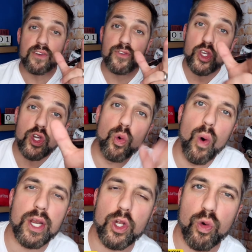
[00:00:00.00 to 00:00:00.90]
If you
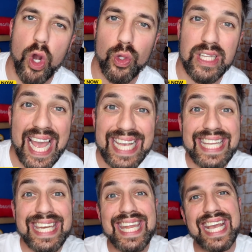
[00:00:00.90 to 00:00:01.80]
want to grow
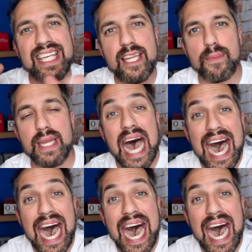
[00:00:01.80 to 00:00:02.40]
like Nick Nimmin,